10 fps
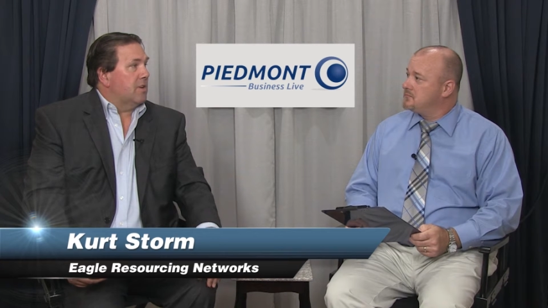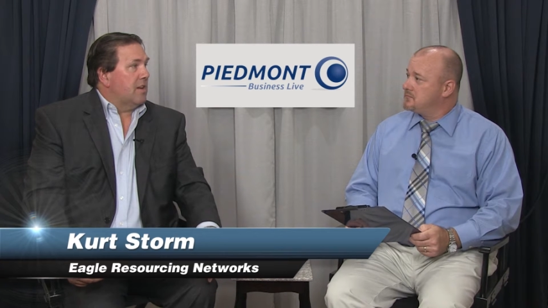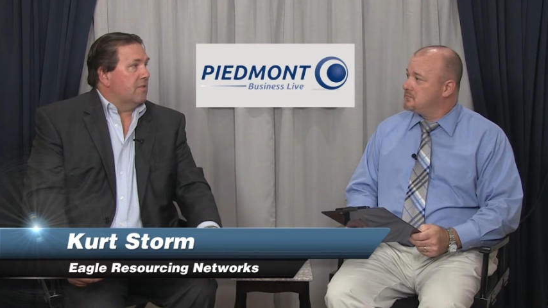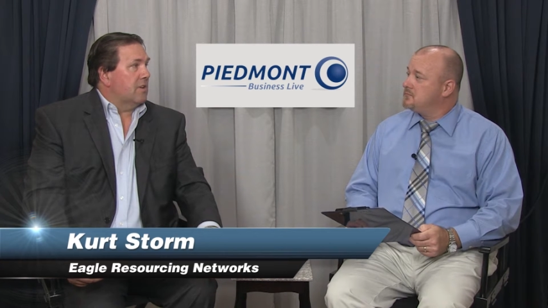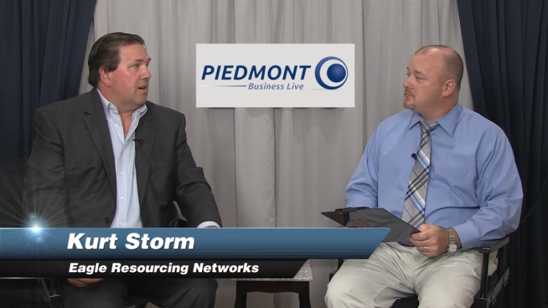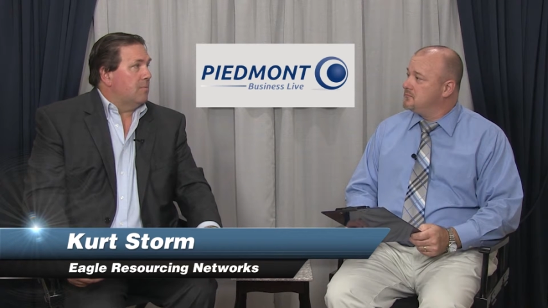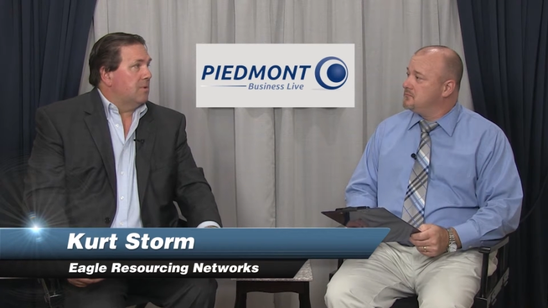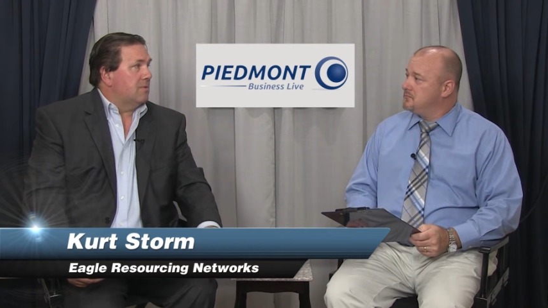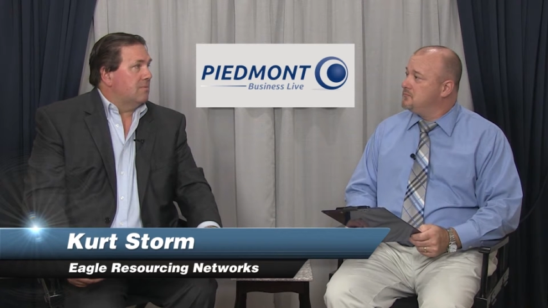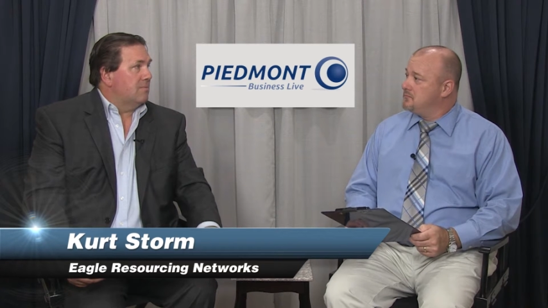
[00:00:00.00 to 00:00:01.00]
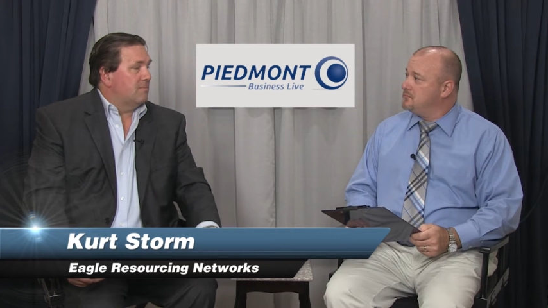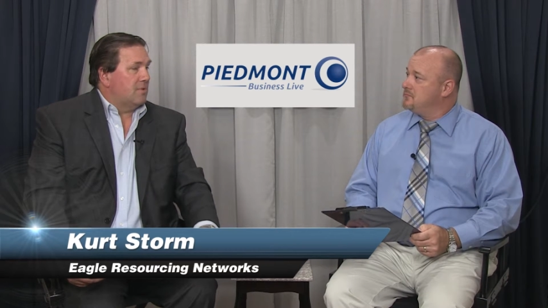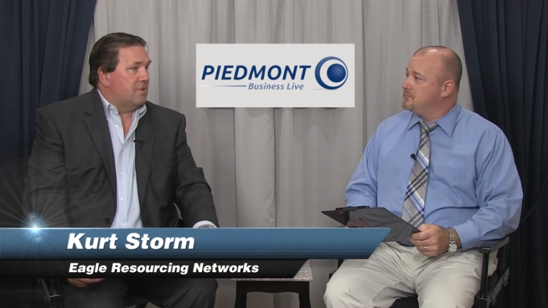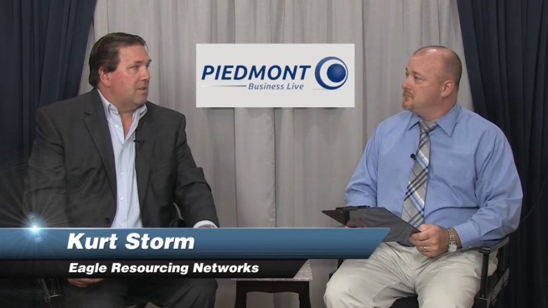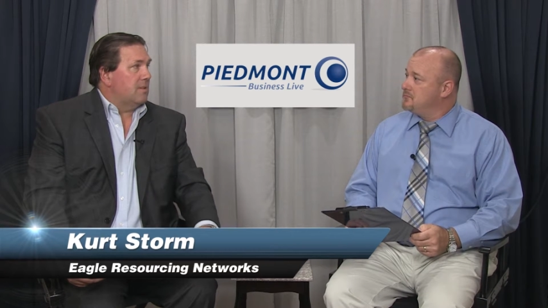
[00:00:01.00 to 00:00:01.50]
Speaker 1: that have a common
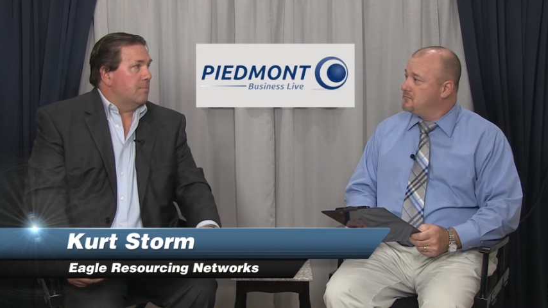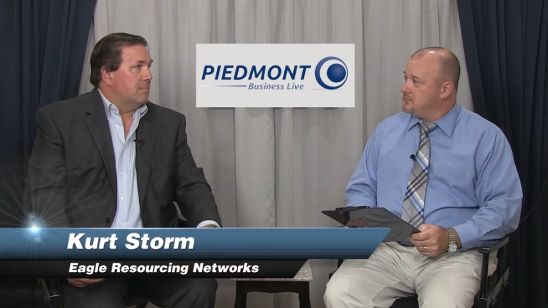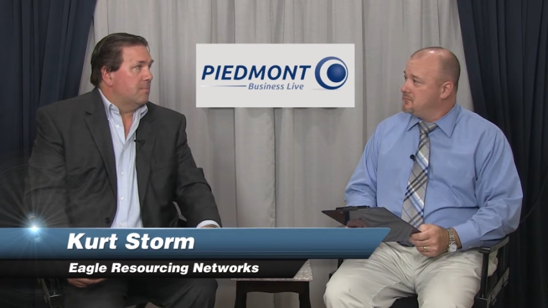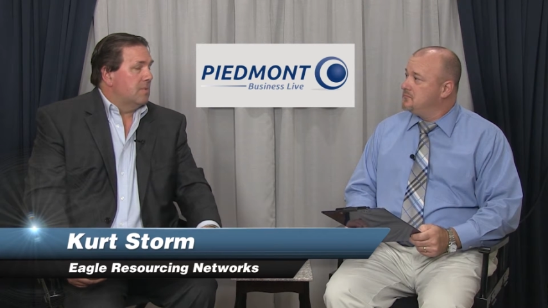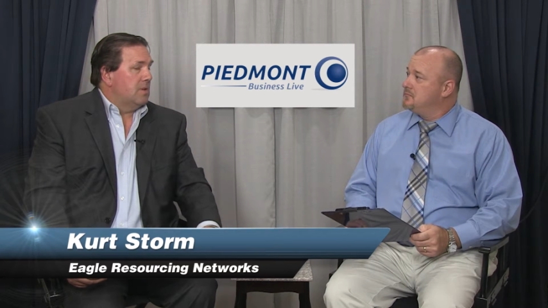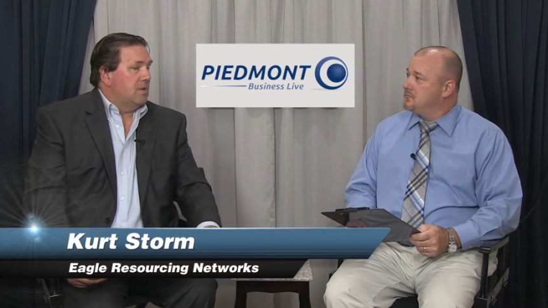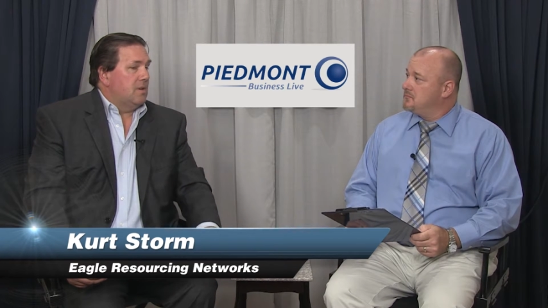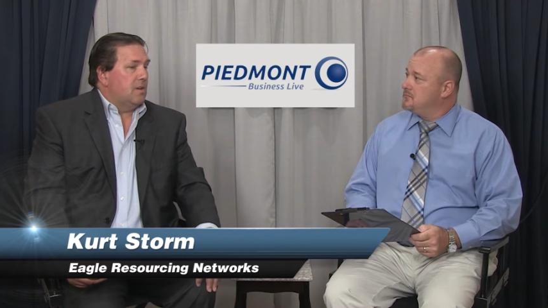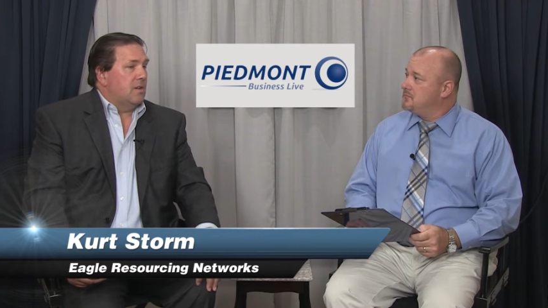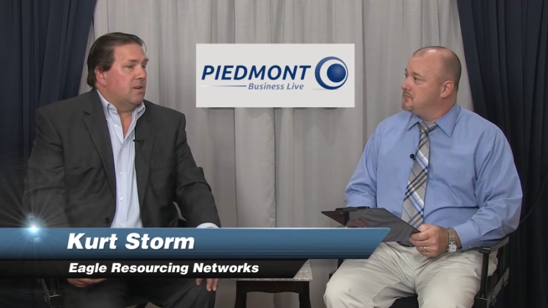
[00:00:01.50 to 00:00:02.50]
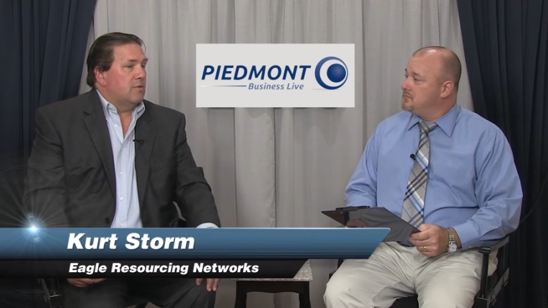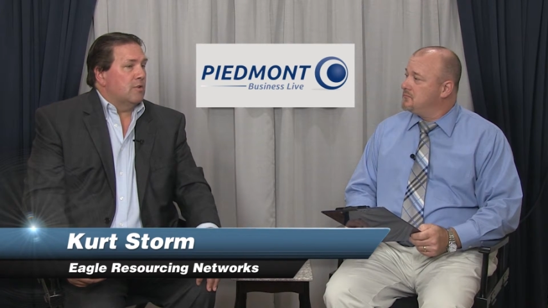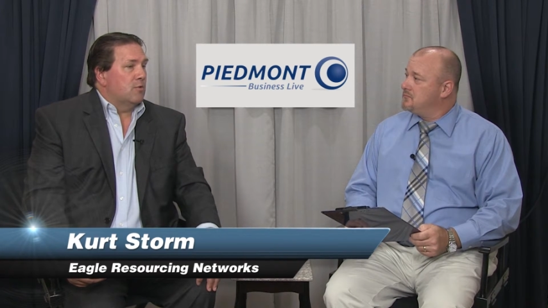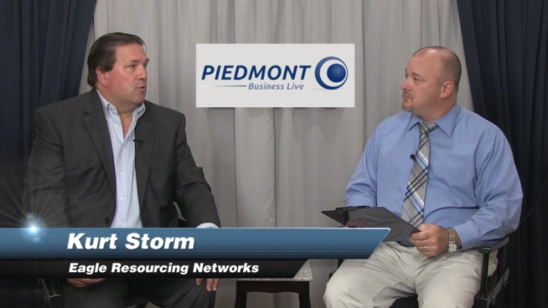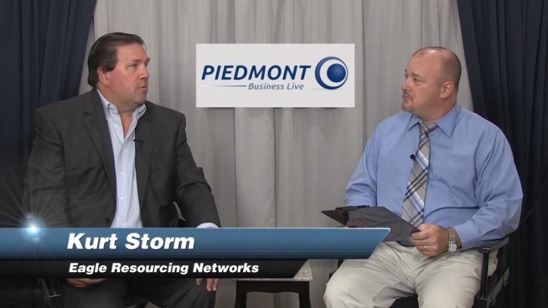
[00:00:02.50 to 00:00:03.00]
theme. And
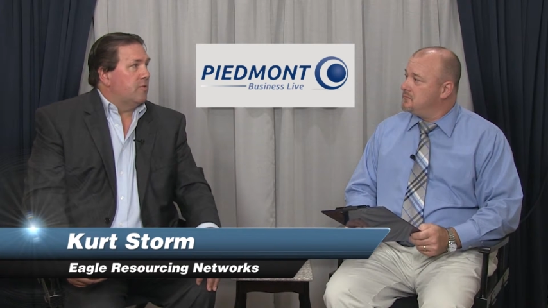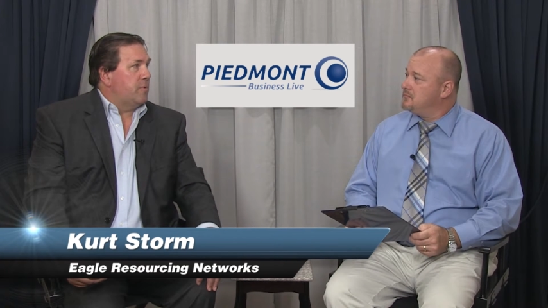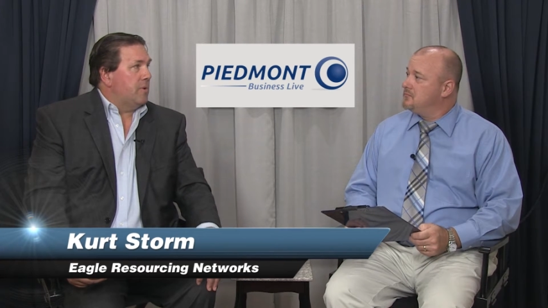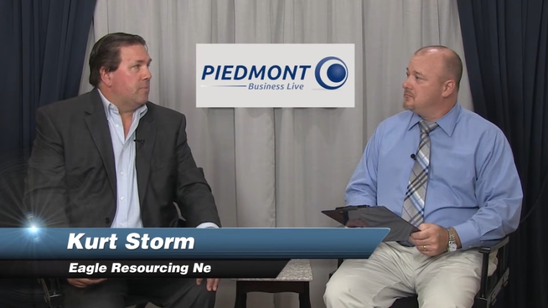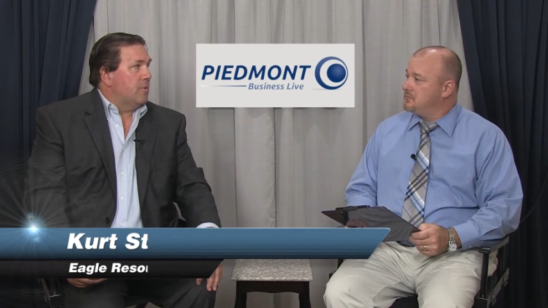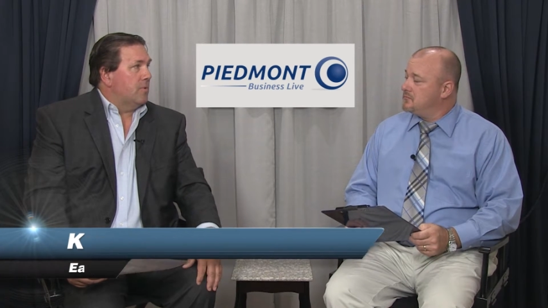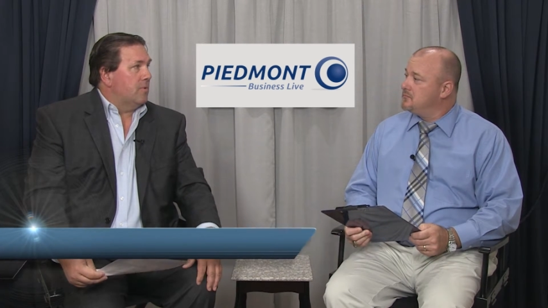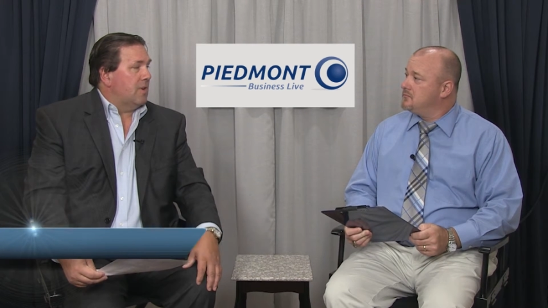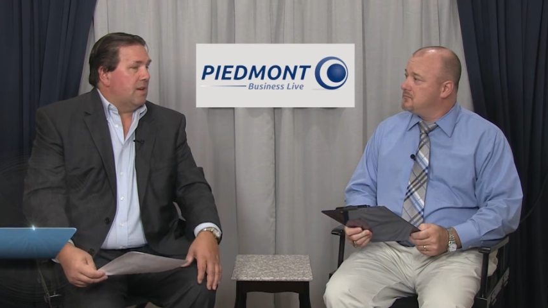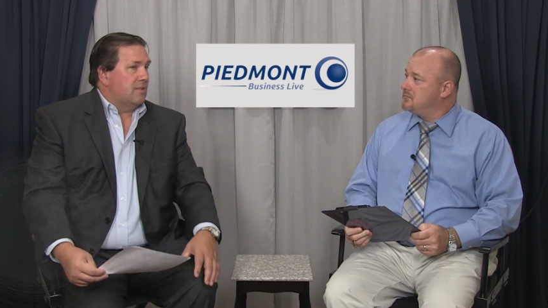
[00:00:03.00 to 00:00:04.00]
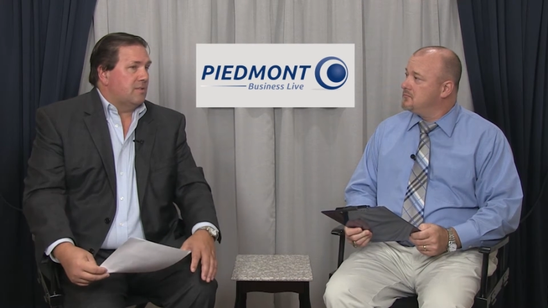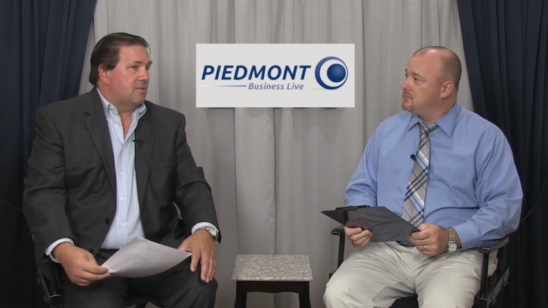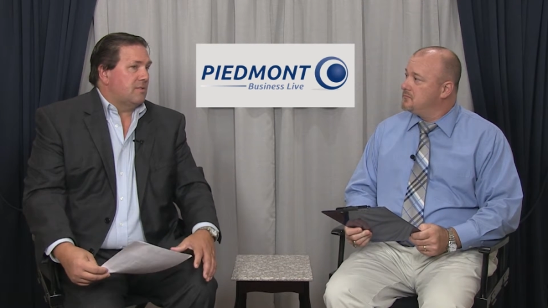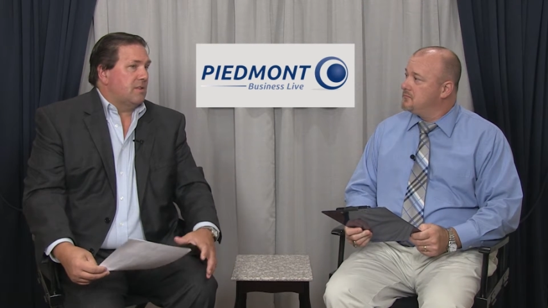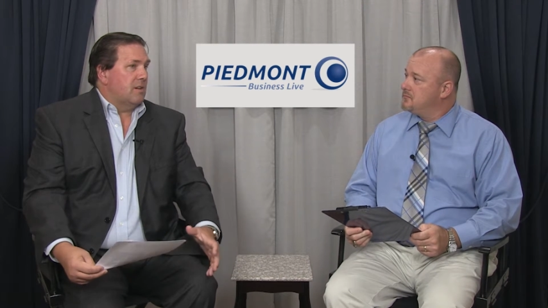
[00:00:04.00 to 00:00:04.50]
every group of people
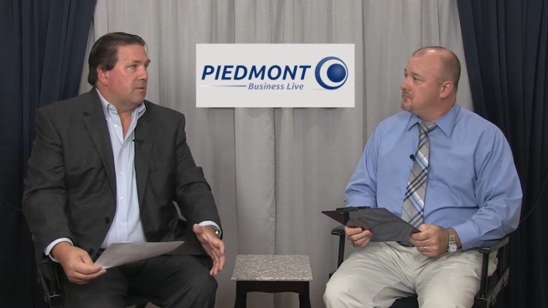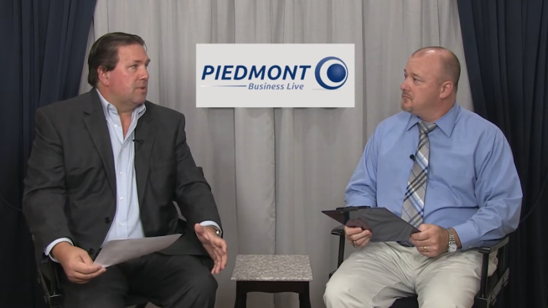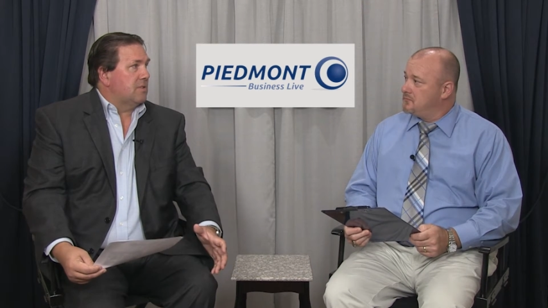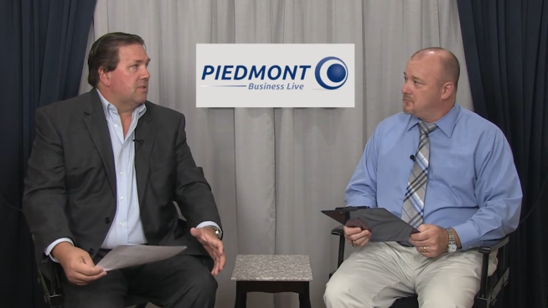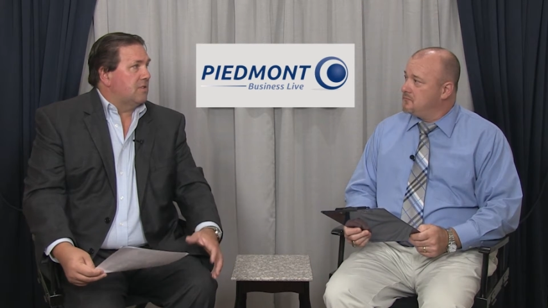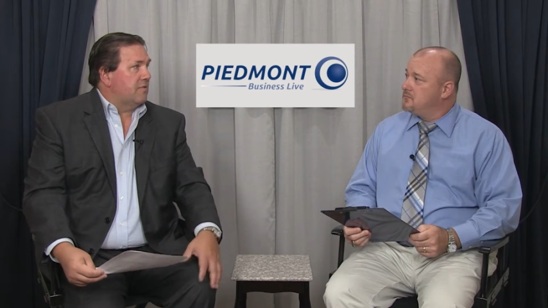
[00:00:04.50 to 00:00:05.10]
has elements that